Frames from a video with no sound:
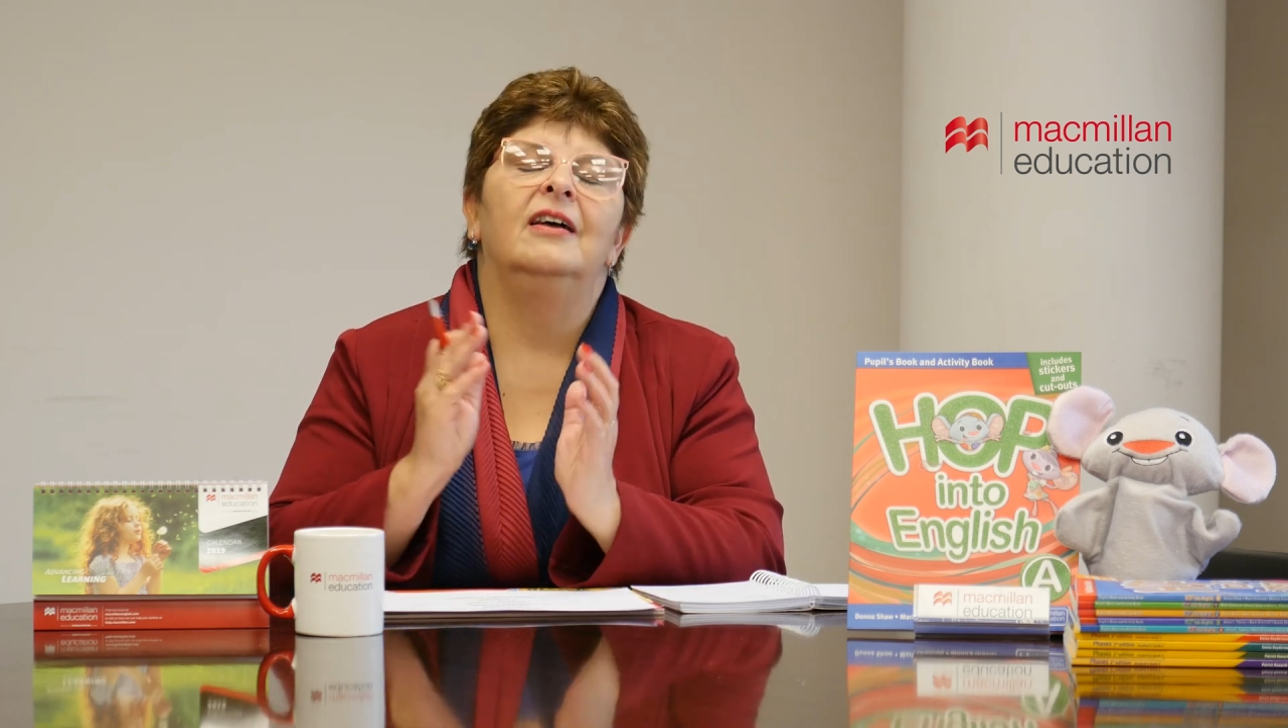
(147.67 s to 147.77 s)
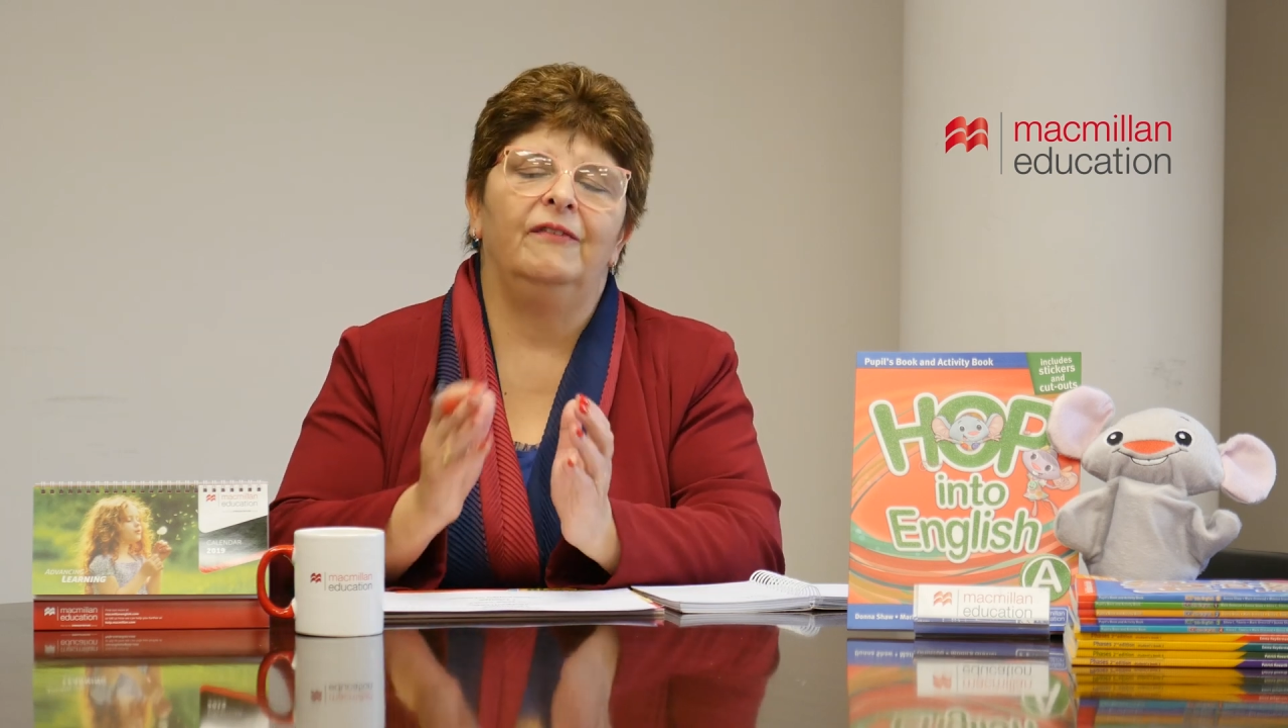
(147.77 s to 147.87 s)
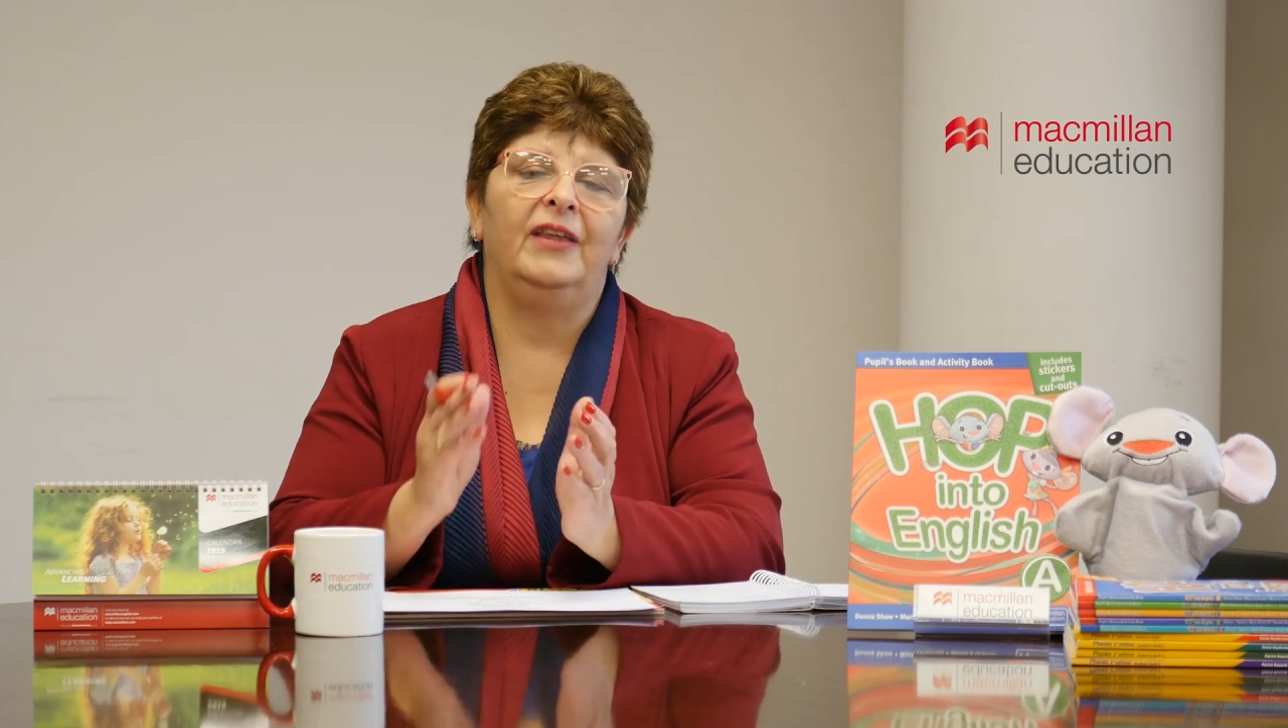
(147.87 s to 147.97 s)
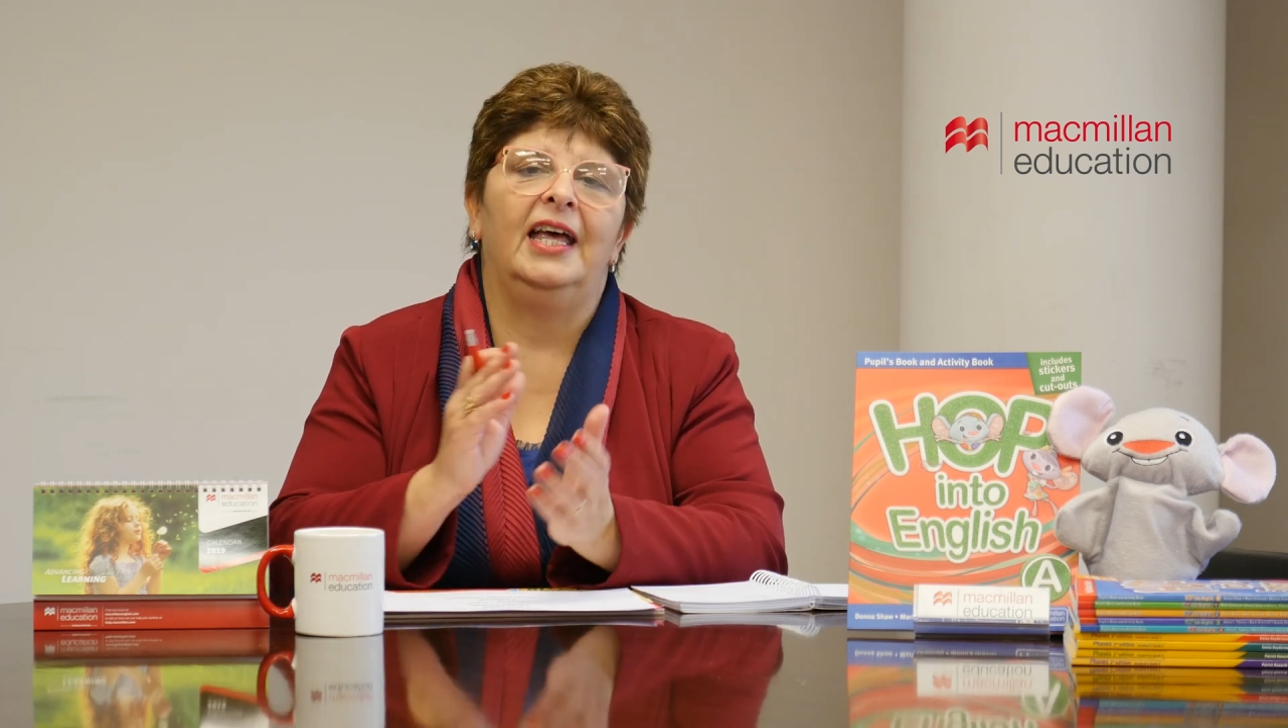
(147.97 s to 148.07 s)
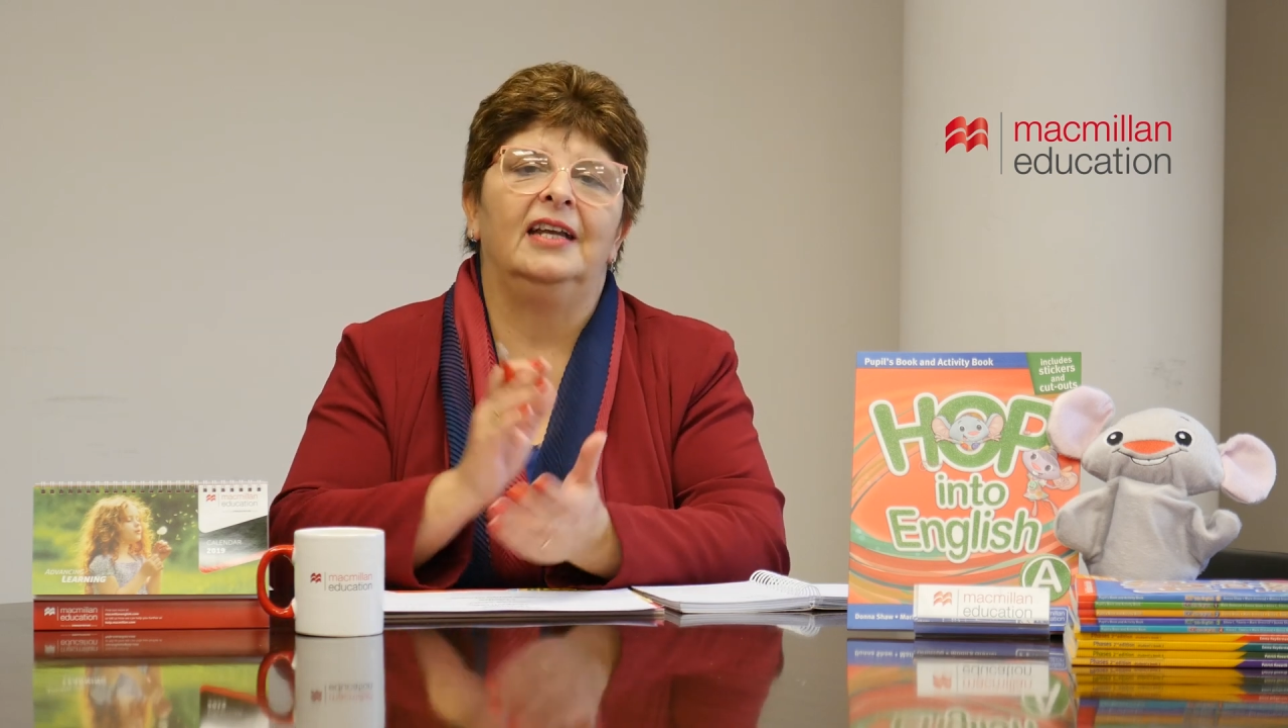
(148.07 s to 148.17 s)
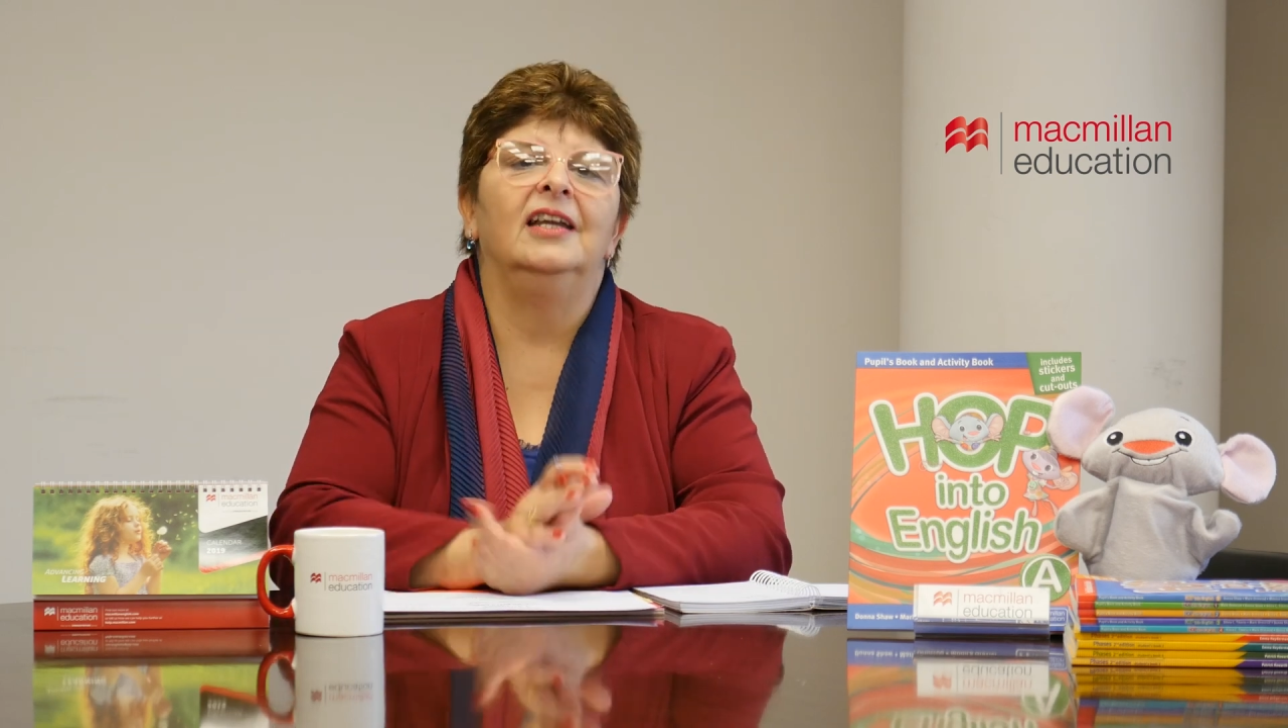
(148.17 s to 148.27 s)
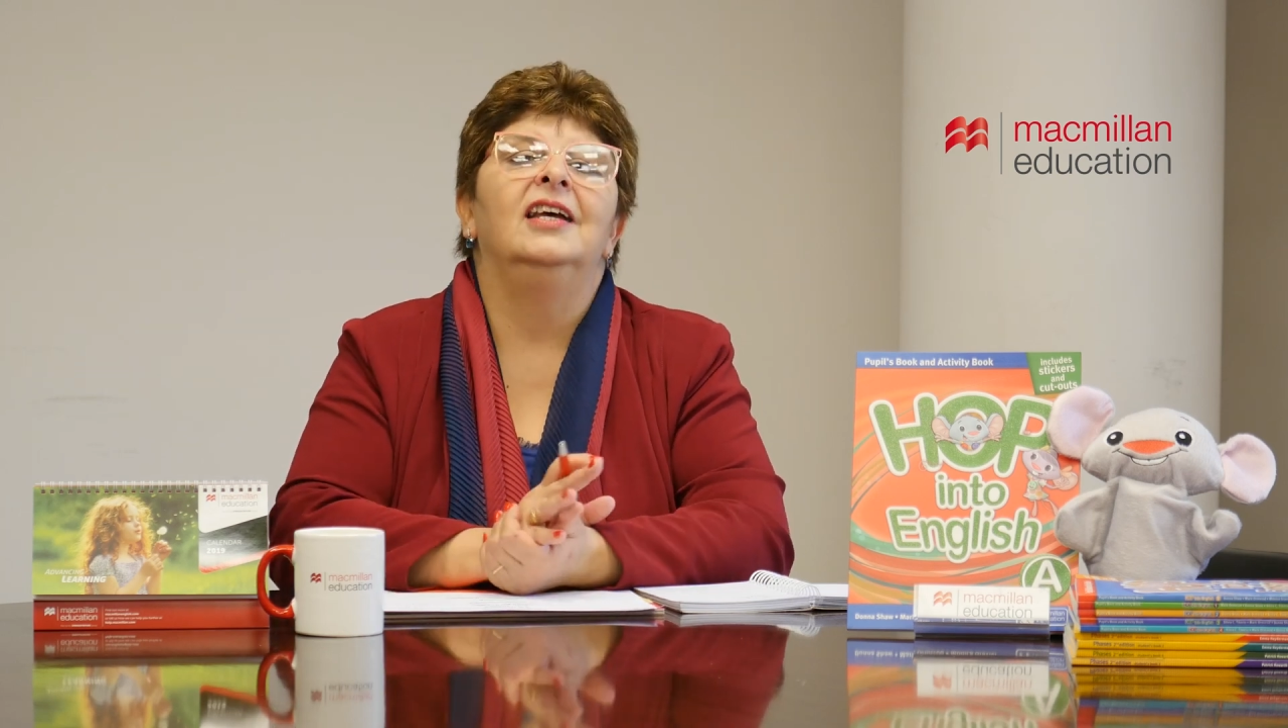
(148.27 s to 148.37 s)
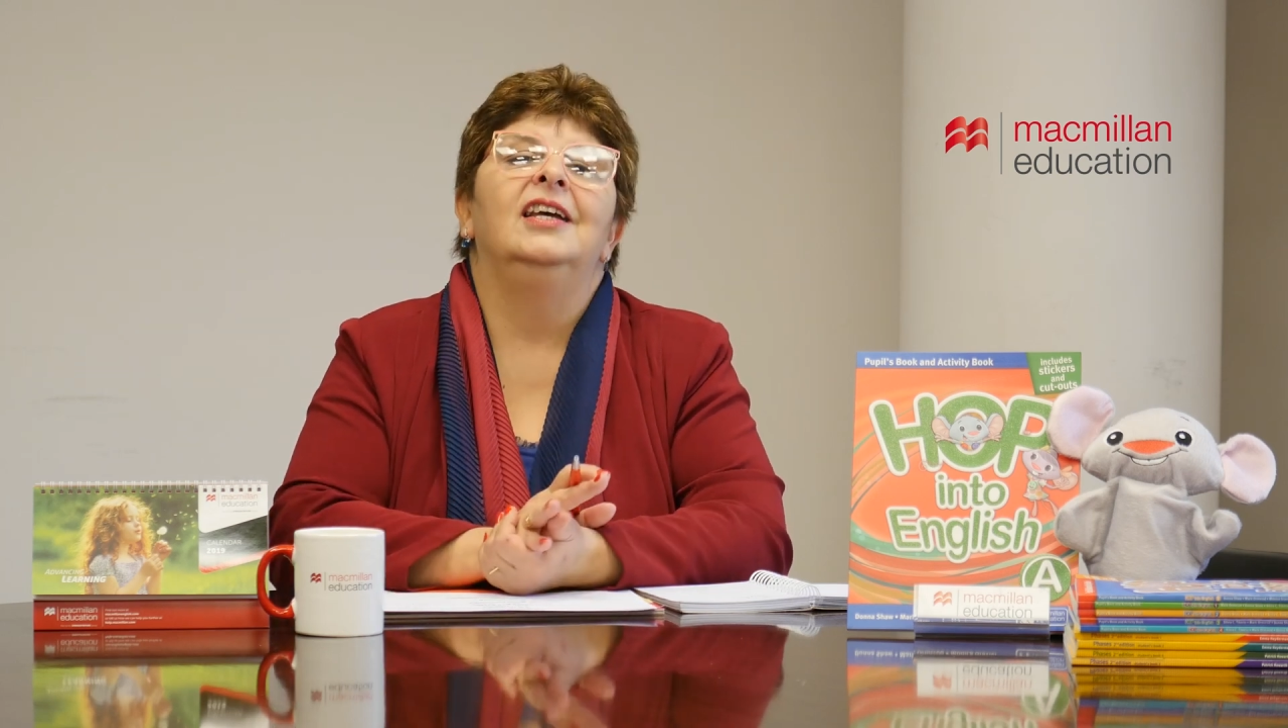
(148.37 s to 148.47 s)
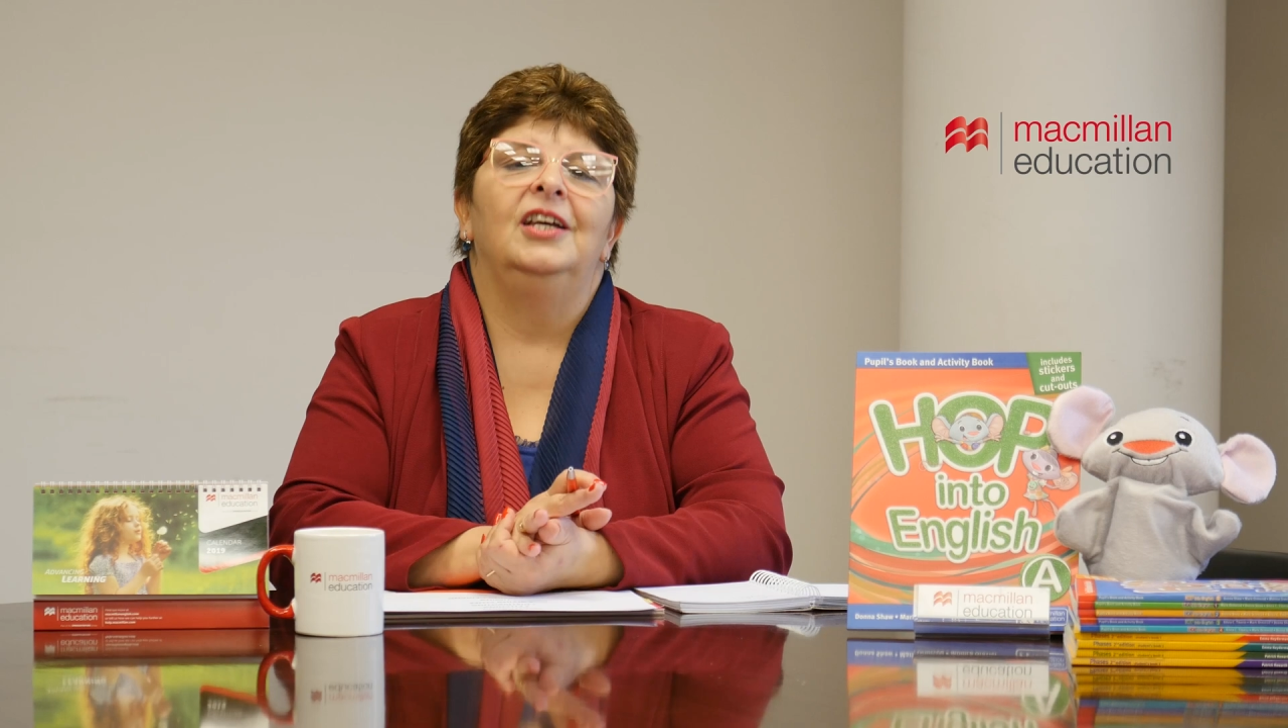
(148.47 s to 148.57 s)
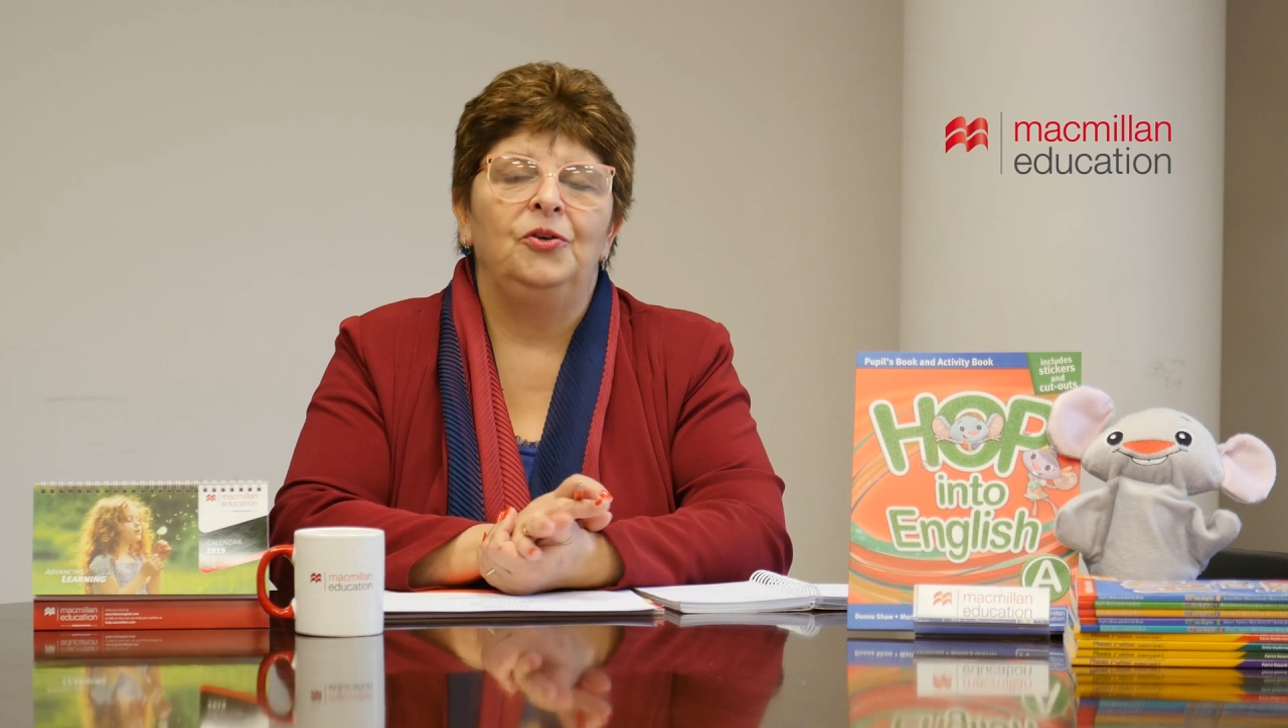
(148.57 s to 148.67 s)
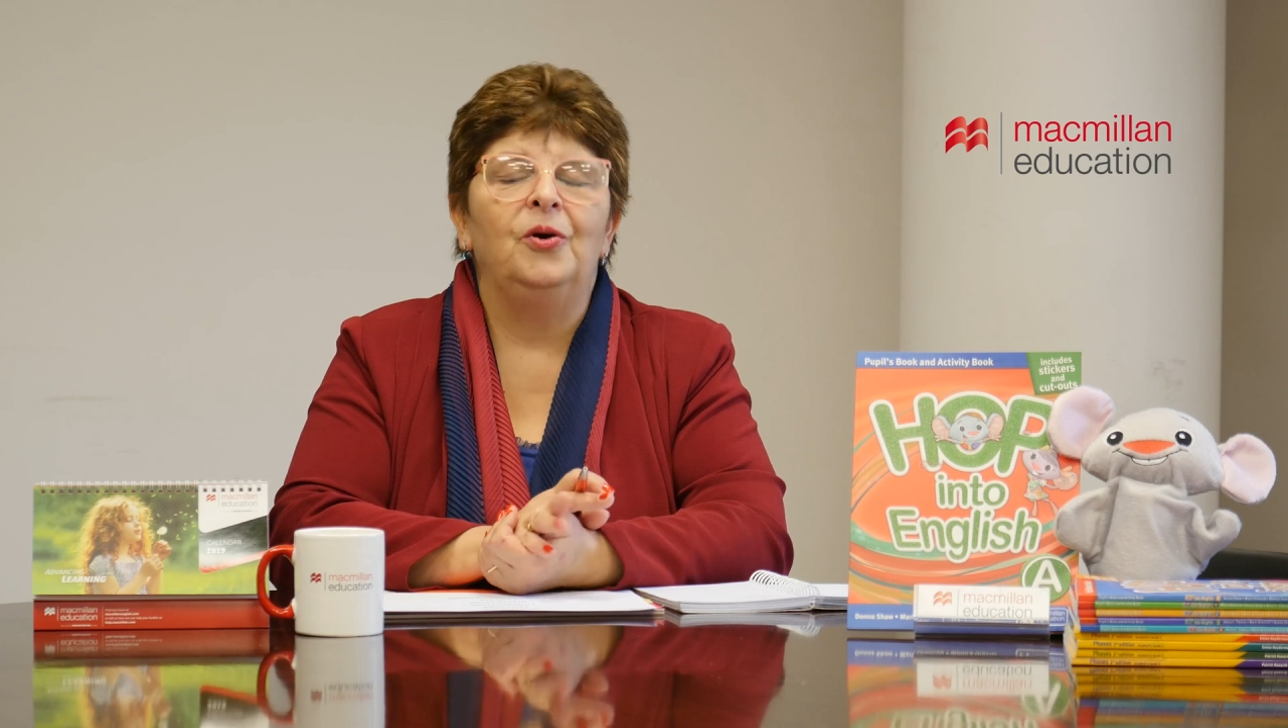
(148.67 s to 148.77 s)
then you